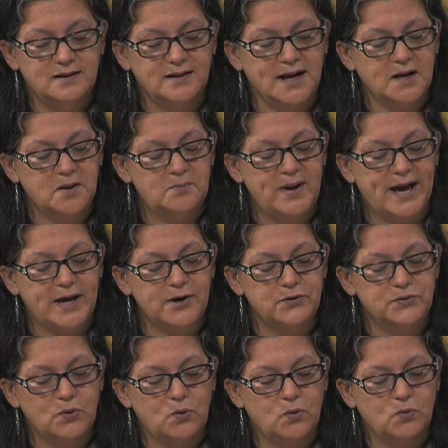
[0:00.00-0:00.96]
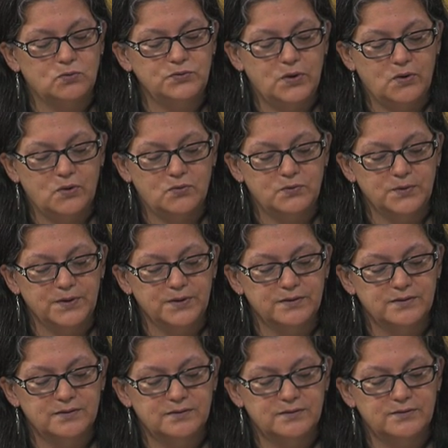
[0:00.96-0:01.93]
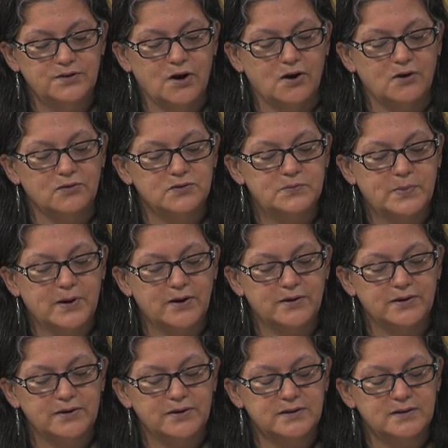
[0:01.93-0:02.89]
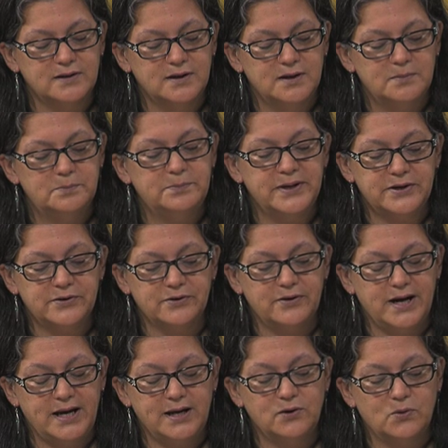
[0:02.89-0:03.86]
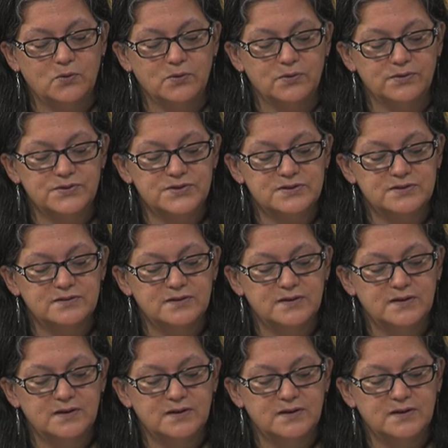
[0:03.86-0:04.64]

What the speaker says: like a battered old oak, gnarled bark, bitter acorns.